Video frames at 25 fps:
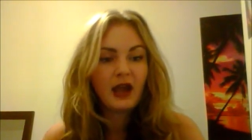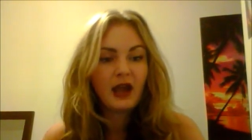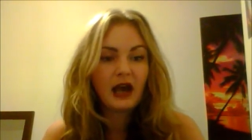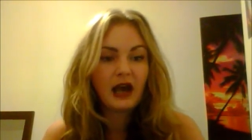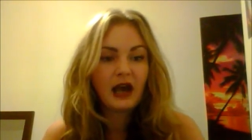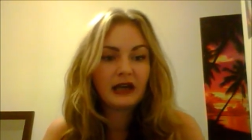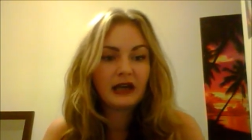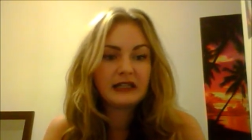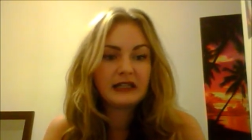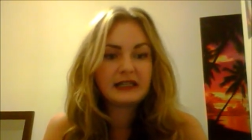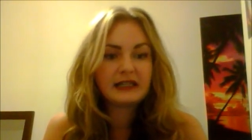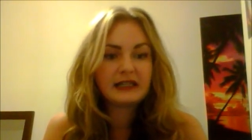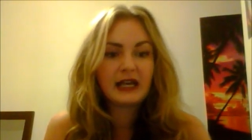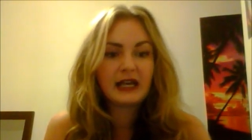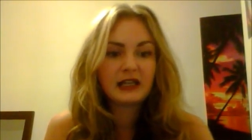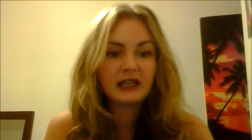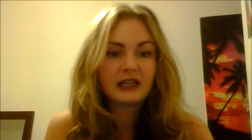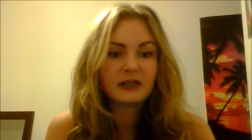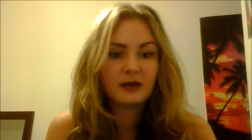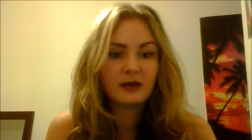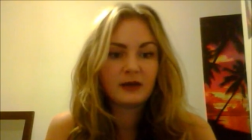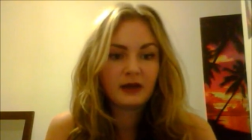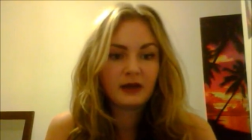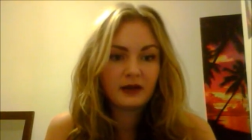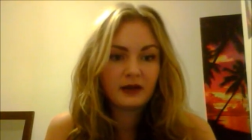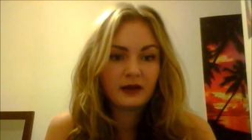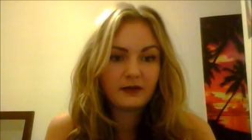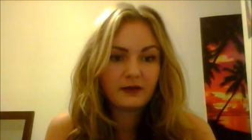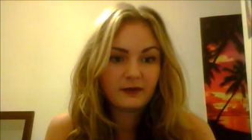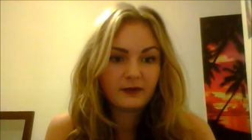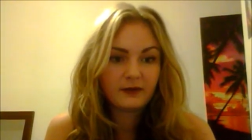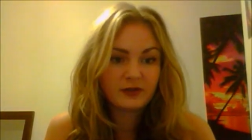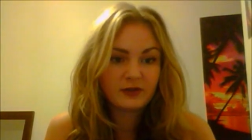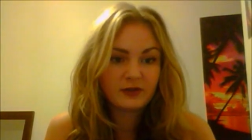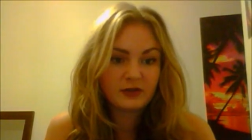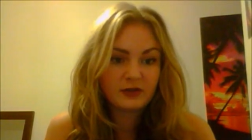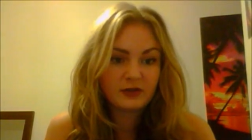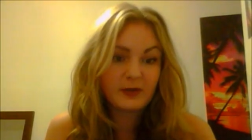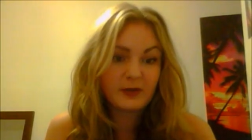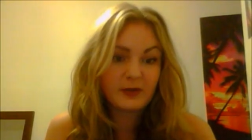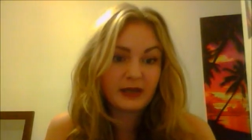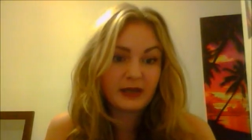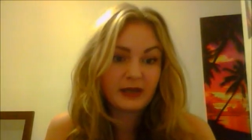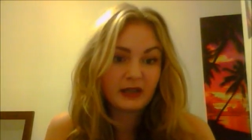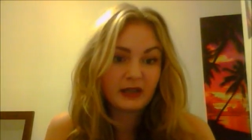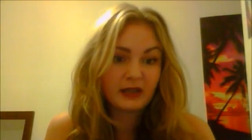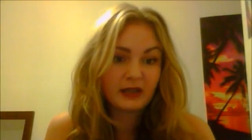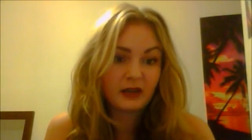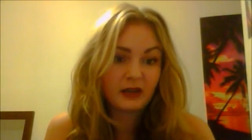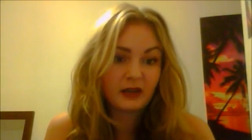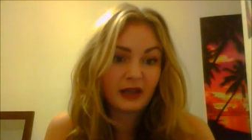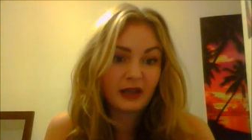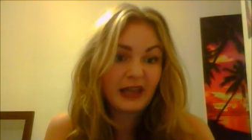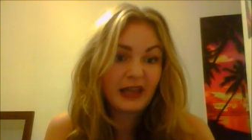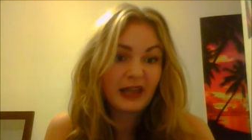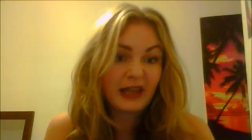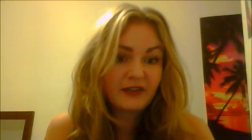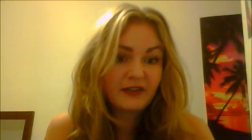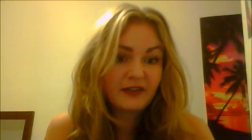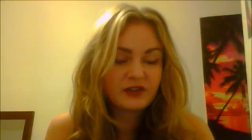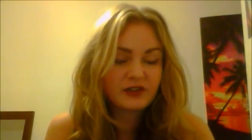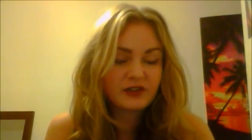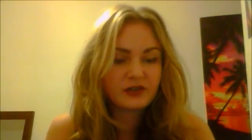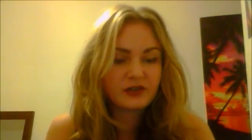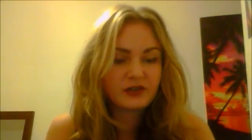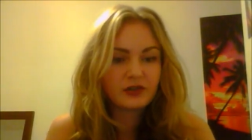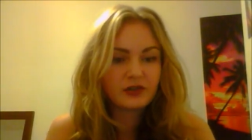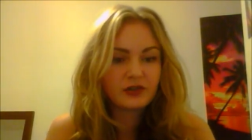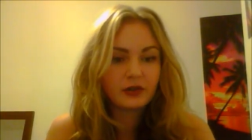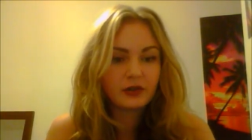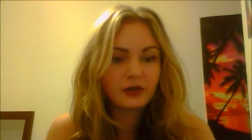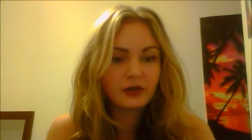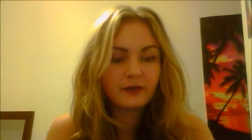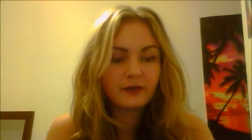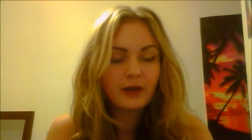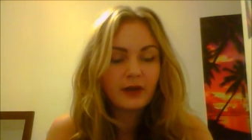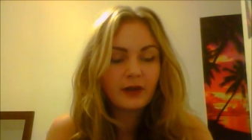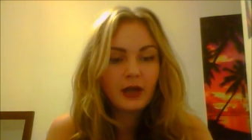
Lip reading: and it's there to make it like laughs and stuff.